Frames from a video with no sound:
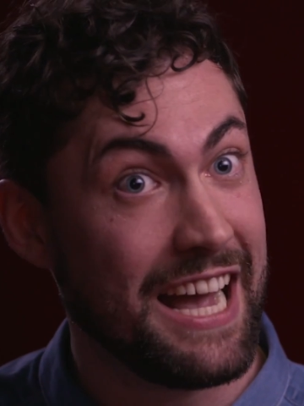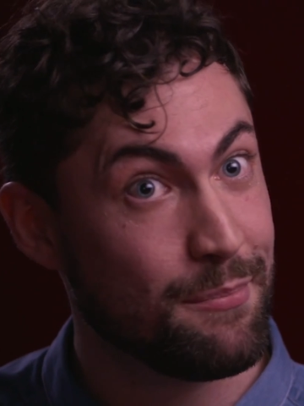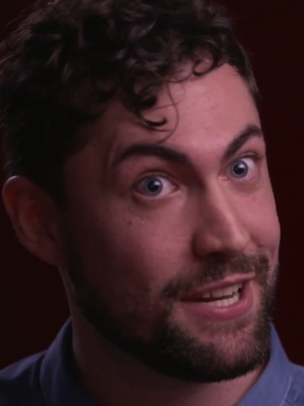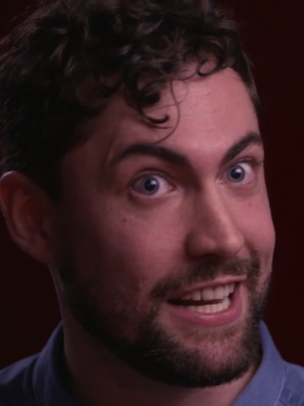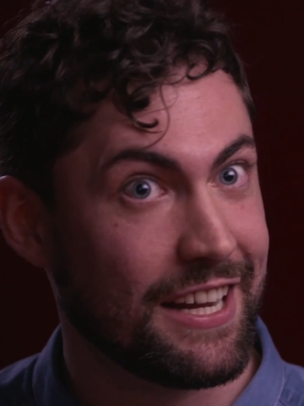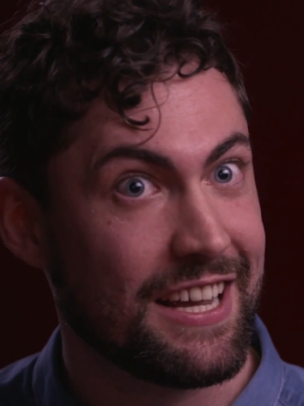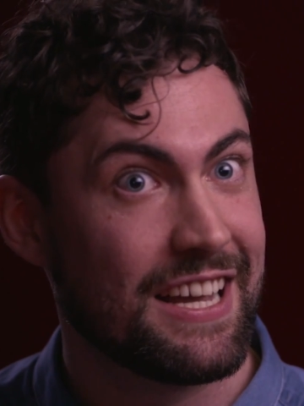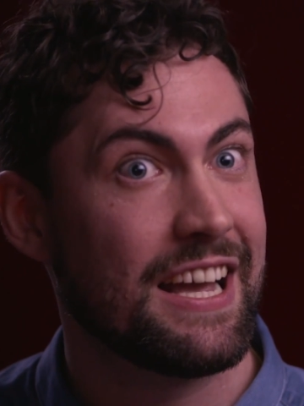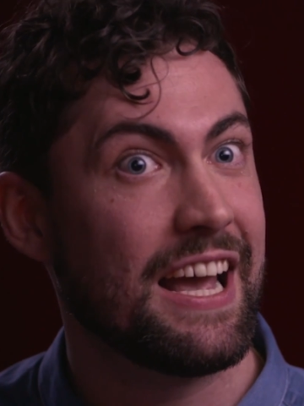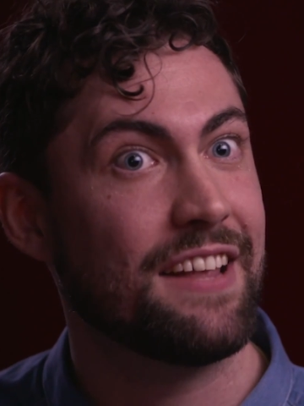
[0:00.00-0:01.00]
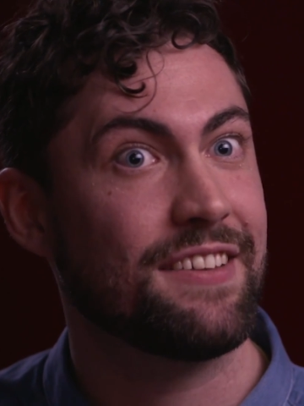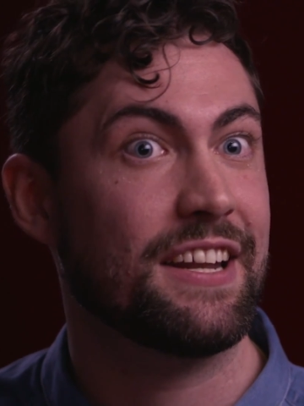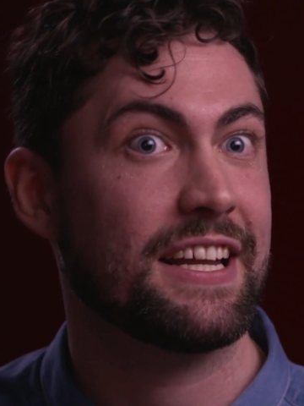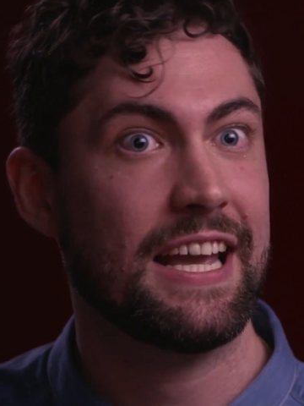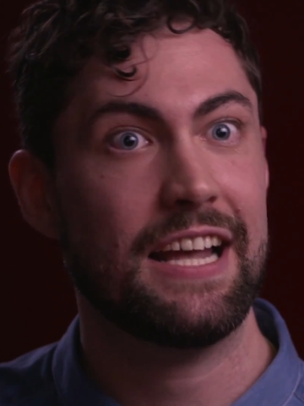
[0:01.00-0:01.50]
happening is
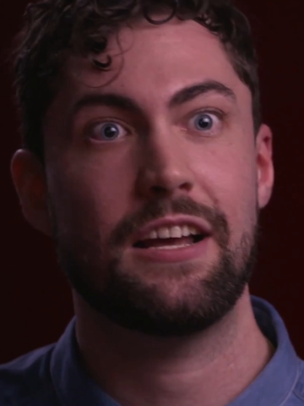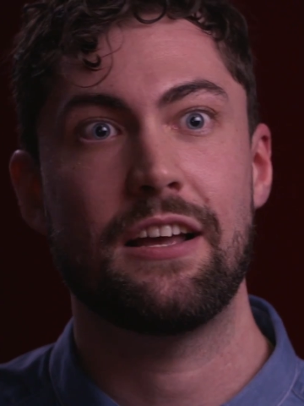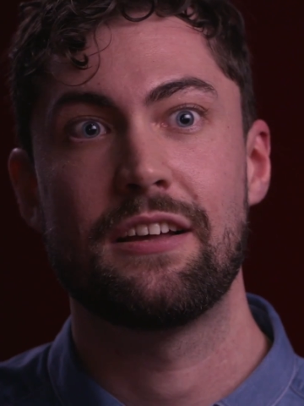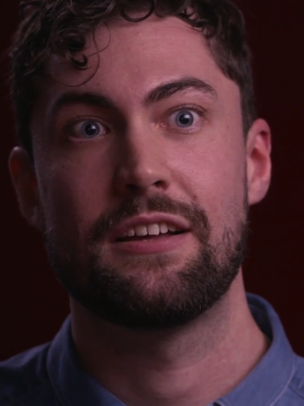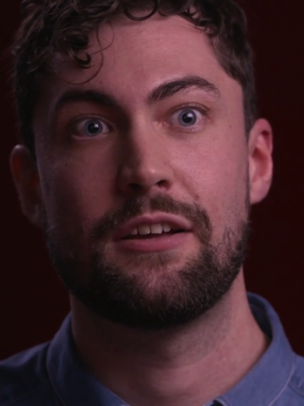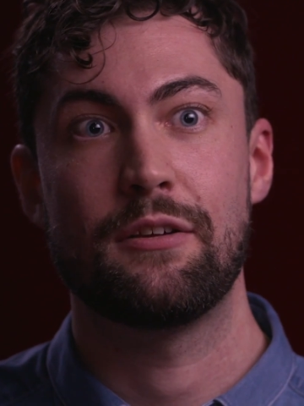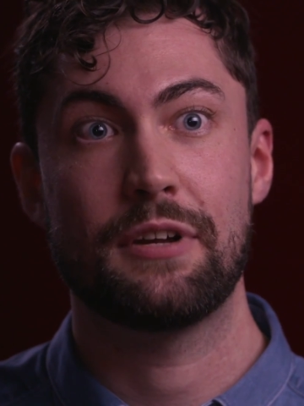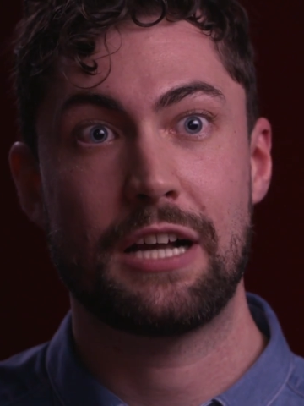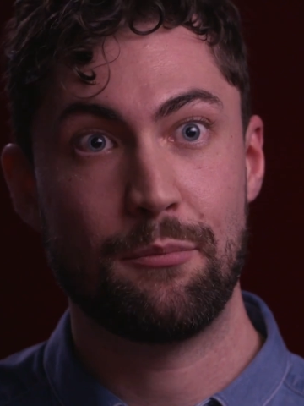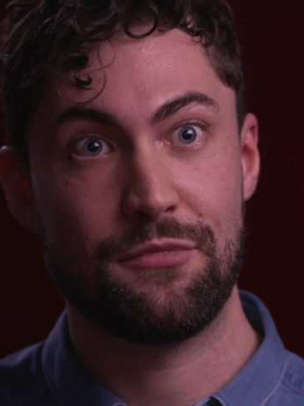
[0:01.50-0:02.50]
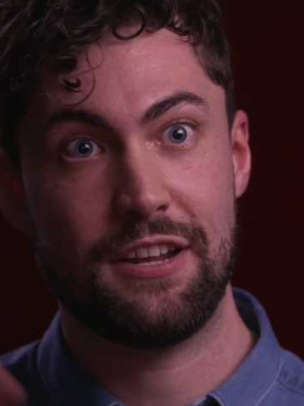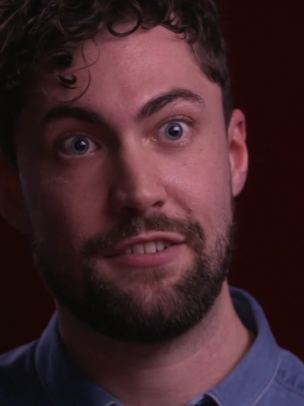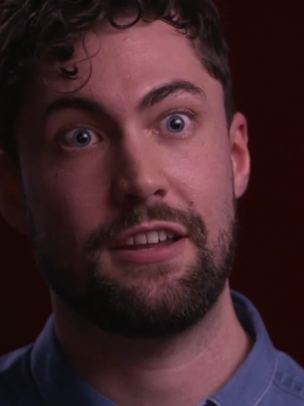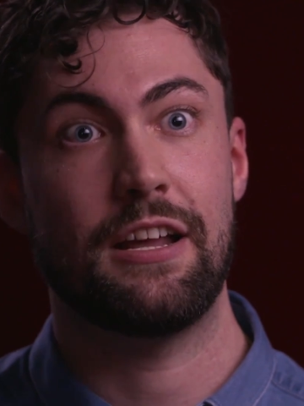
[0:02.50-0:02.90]
that the killer comes into